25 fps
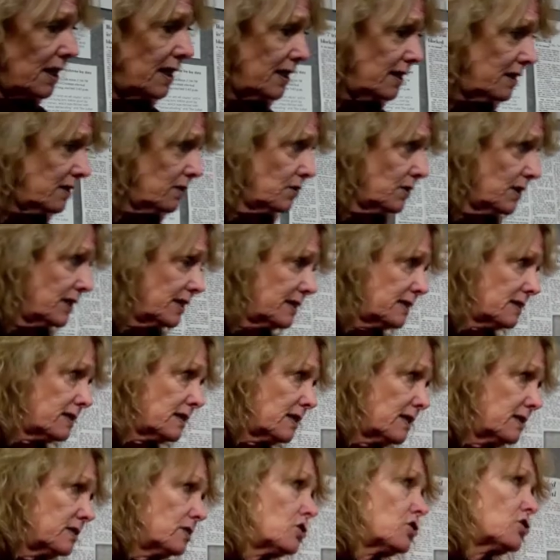hearings,
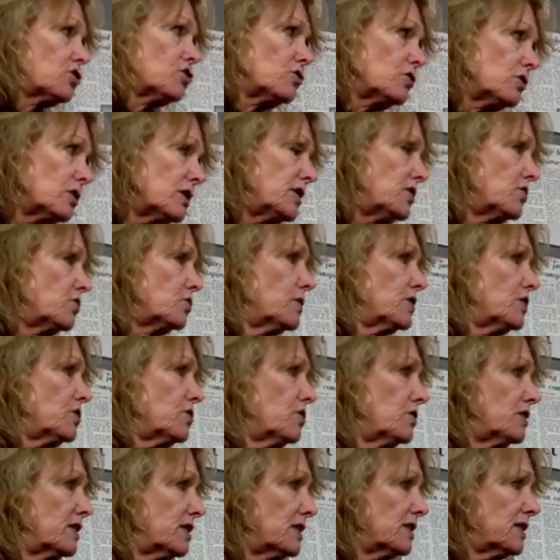and Shirley to a
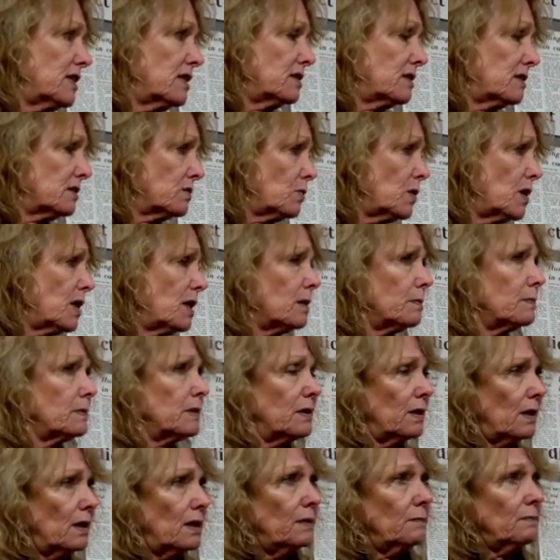certain extent as well,
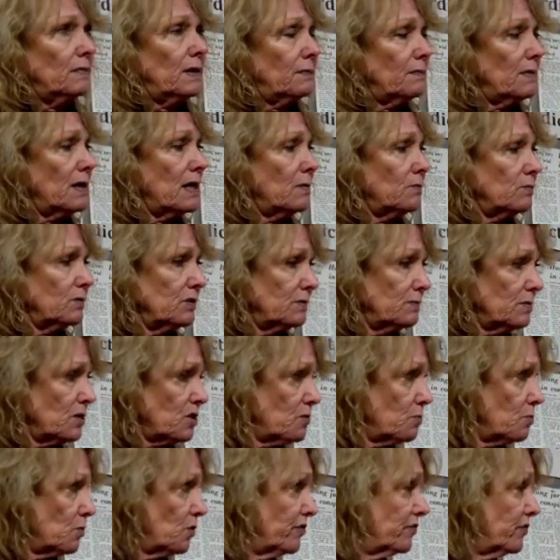but my mom was
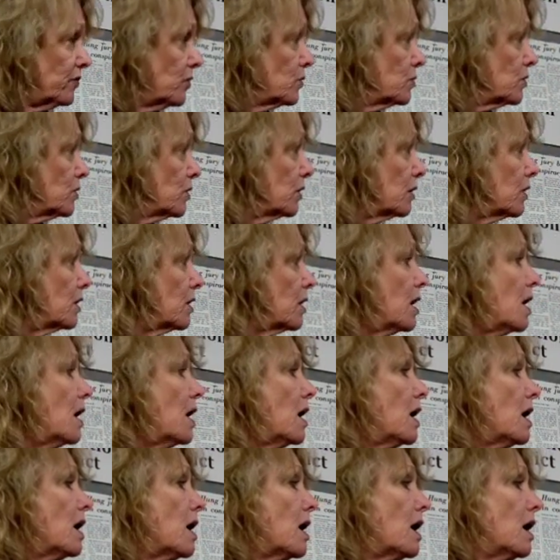much more vocal,
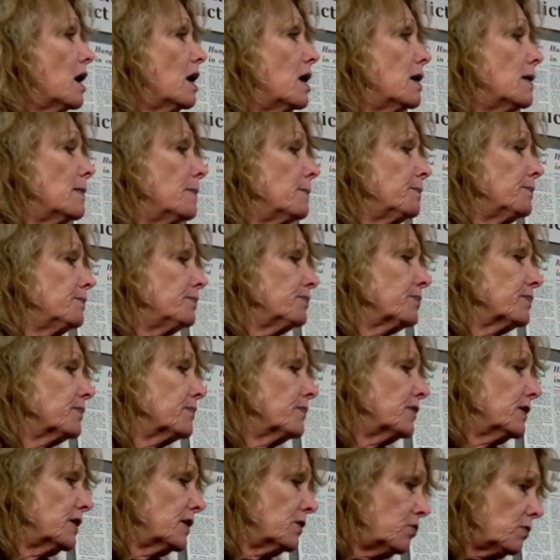
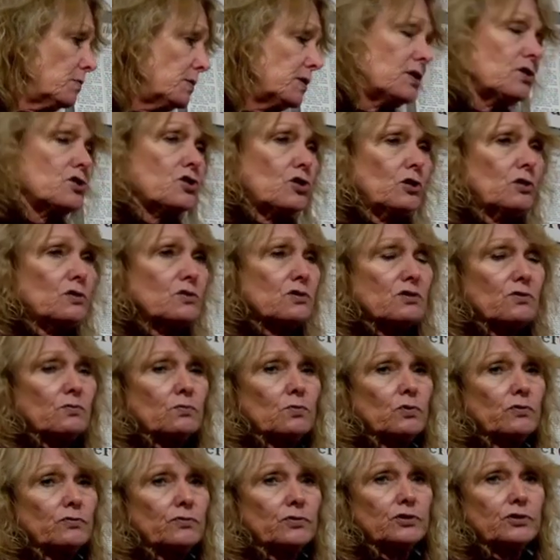the criminal charges
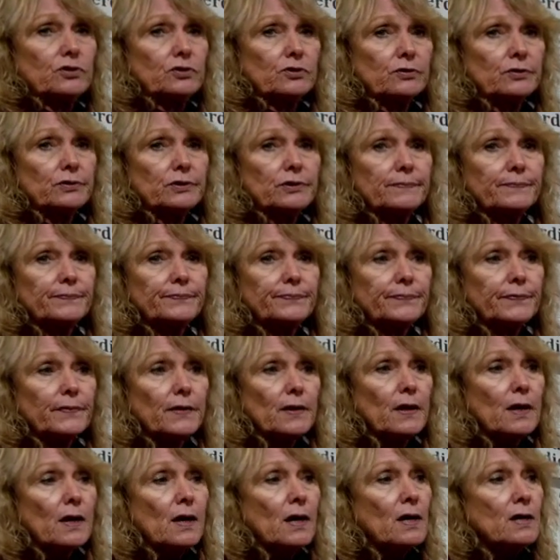were overturned.
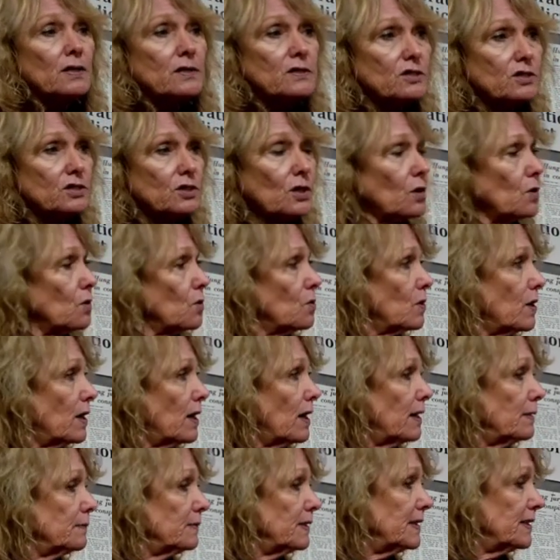So,
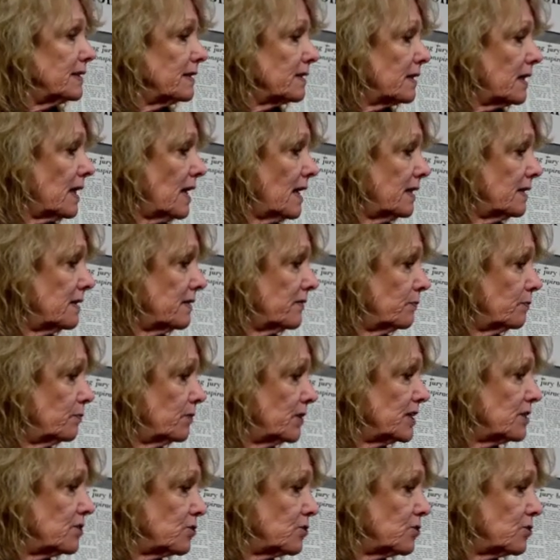I mean, it kind of brings